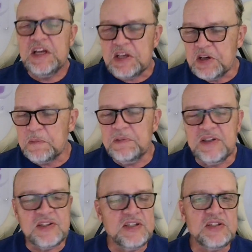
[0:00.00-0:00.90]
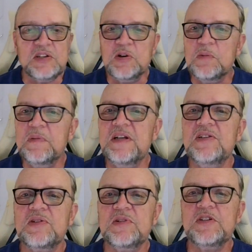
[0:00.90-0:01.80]
Your business, your
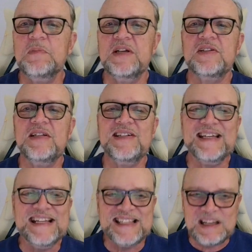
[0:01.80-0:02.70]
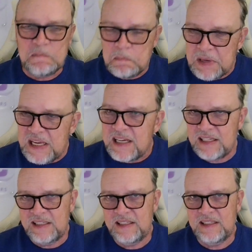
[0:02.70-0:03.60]
ministry's message is a
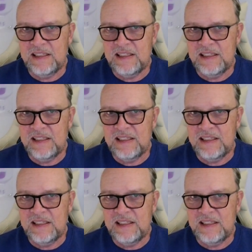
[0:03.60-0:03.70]
beacon